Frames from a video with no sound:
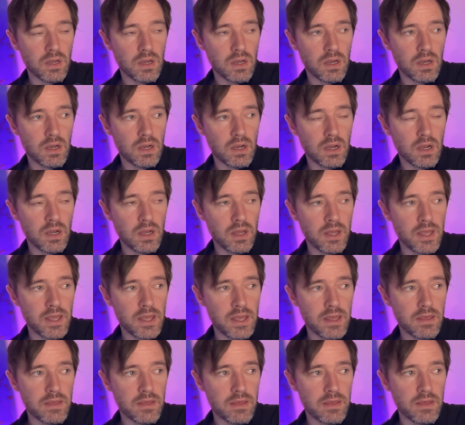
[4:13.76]

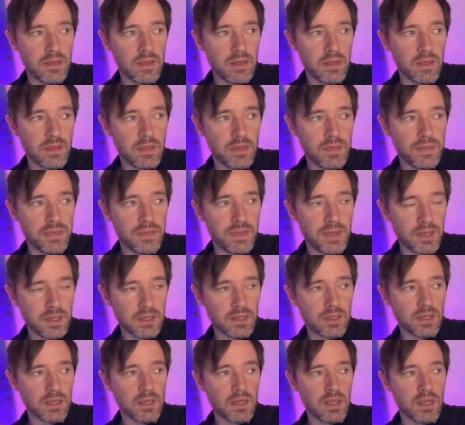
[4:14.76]
I
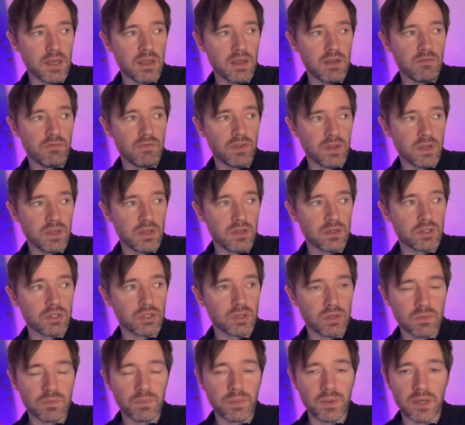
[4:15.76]
think Villa
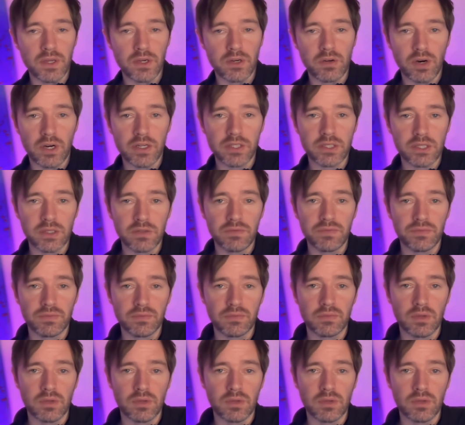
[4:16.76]
should be aggressive.